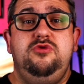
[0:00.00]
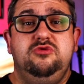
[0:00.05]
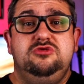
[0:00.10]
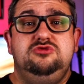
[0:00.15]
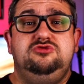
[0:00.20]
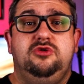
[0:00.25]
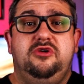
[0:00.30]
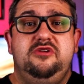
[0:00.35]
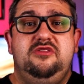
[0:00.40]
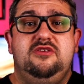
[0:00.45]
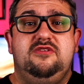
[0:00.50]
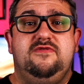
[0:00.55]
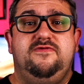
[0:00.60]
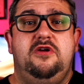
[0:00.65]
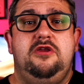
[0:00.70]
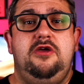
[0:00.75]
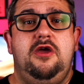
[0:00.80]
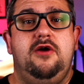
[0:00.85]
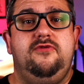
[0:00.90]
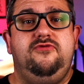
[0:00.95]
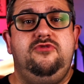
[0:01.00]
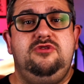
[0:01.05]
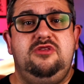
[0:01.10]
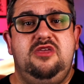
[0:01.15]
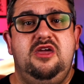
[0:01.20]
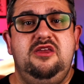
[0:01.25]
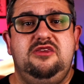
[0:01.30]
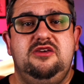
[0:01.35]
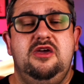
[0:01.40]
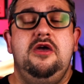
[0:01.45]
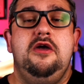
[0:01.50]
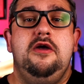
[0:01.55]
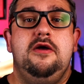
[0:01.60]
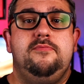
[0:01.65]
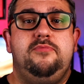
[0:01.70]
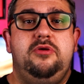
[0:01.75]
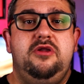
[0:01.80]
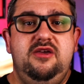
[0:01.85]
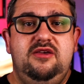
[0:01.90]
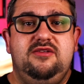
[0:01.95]
you enjoyed this video. If you did,
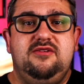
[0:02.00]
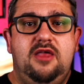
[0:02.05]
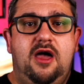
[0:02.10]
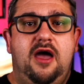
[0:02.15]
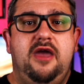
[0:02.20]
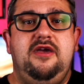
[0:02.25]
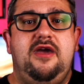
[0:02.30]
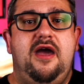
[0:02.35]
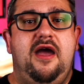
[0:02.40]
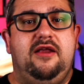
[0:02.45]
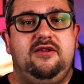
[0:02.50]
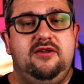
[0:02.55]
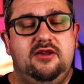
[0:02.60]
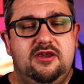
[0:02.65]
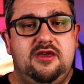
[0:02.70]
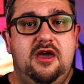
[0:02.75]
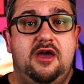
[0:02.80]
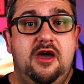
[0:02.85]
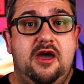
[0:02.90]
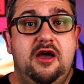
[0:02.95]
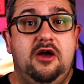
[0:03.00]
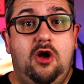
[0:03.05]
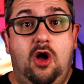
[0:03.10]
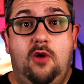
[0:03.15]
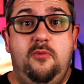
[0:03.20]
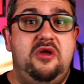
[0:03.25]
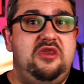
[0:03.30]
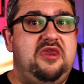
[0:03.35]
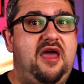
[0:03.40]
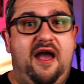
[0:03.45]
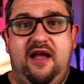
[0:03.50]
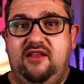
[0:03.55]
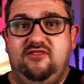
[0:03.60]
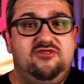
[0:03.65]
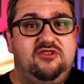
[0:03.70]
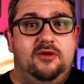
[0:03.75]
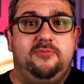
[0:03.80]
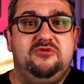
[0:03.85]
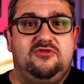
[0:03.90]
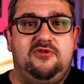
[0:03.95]
please like and comment and
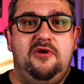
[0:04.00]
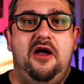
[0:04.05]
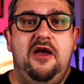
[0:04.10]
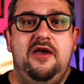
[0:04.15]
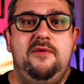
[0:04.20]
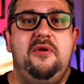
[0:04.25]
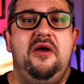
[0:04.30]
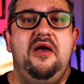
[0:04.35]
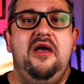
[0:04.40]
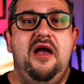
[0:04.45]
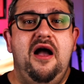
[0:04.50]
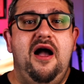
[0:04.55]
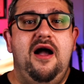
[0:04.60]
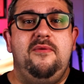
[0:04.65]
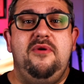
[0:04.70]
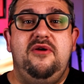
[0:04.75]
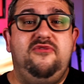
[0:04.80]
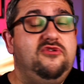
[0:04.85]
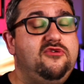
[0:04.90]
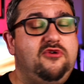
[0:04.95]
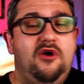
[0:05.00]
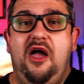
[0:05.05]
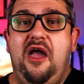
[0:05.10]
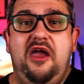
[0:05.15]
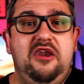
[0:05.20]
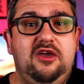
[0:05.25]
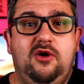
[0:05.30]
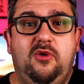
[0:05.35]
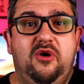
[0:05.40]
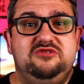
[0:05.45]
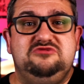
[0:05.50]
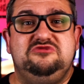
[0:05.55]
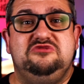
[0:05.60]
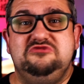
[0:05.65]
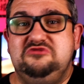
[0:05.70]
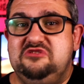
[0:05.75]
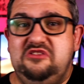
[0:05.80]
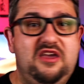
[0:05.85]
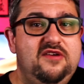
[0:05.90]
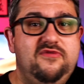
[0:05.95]
subscribe. If you've got any
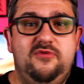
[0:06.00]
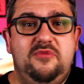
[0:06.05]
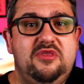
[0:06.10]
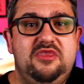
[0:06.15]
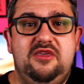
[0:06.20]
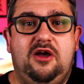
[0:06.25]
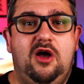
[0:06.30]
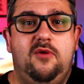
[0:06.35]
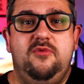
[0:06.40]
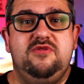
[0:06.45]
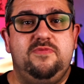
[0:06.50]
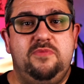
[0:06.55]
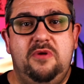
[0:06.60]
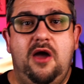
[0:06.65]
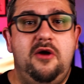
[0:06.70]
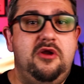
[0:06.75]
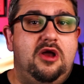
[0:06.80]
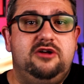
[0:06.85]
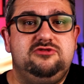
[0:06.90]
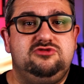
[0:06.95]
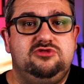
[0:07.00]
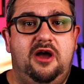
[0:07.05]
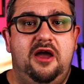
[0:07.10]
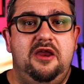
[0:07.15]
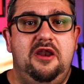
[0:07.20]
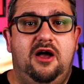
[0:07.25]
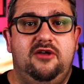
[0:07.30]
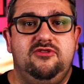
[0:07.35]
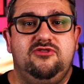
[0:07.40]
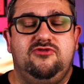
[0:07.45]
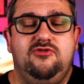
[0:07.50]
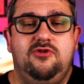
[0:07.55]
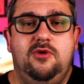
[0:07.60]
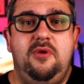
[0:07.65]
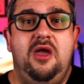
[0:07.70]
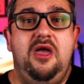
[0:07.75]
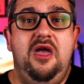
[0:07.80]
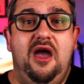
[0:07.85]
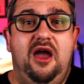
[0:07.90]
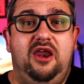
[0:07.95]
questions, leave them in the comments below and I'll try and answer
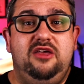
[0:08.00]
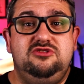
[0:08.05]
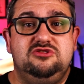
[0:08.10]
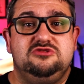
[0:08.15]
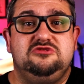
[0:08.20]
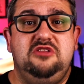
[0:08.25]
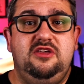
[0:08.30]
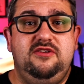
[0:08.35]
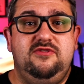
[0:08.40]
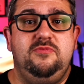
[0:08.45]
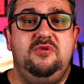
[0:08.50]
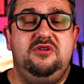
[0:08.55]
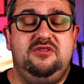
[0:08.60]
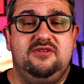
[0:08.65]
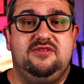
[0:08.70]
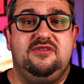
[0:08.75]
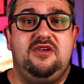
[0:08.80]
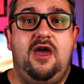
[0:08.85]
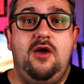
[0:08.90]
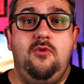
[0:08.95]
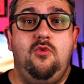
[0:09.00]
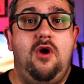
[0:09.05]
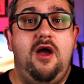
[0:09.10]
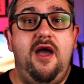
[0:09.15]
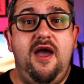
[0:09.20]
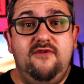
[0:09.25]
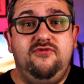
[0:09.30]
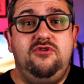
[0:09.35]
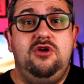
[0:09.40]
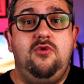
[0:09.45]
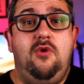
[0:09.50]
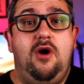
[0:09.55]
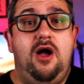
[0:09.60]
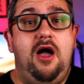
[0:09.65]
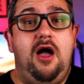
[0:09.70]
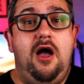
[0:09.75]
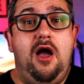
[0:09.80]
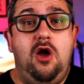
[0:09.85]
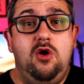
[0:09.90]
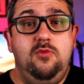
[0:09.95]
them. And it just leaves me to say, wherever you
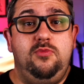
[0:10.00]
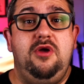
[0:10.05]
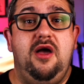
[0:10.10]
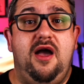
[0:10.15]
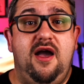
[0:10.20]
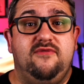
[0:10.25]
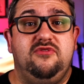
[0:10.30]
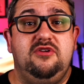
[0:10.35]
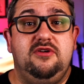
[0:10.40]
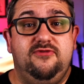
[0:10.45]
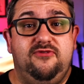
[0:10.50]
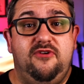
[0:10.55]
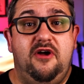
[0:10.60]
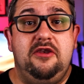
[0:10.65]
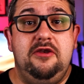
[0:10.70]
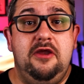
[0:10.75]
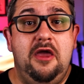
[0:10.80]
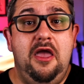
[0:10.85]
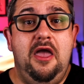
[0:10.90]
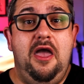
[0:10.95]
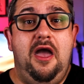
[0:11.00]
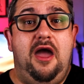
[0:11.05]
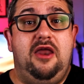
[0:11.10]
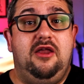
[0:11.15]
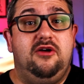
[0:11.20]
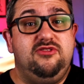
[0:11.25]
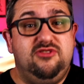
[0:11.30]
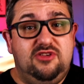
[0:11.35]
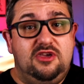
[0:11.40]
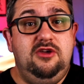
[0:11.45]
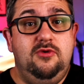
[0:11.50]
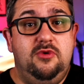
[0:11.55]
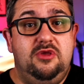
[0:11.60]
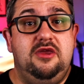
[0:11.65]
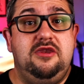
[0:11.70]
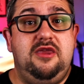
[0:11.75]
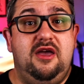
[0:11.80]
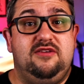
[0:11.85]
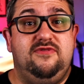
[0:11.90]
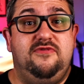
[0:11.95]
are, I hope you're having fun, and I'll see you in
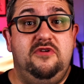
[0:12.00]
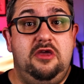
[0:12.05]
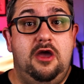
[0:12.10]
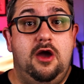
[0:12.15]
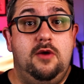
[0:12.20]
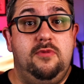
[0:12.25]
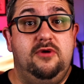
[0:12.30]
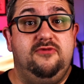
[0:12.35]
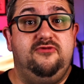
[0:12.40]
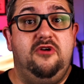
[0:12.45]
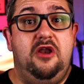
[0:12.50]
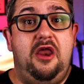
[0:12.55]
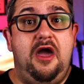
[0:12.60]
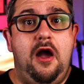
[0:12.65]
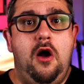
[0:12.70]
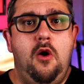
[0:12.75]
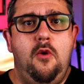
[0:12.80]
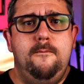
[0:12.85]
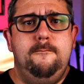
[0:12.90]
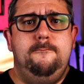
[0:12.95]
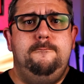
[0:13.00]
the next video. But for now,